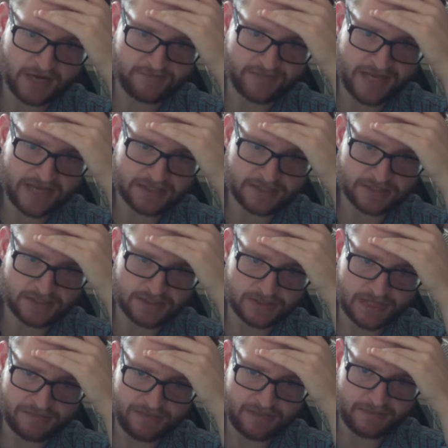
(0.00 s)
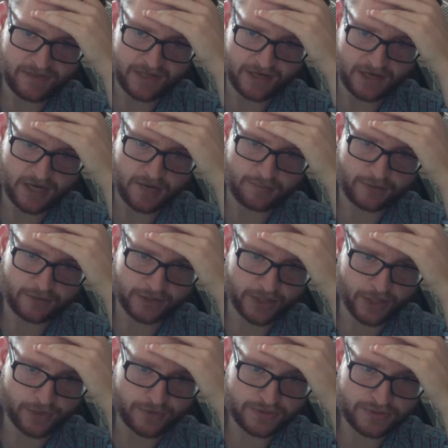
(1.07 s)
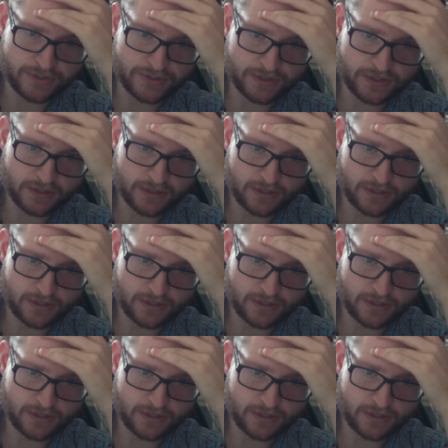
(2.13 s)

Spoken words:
of yeses and maybe like a couple nos,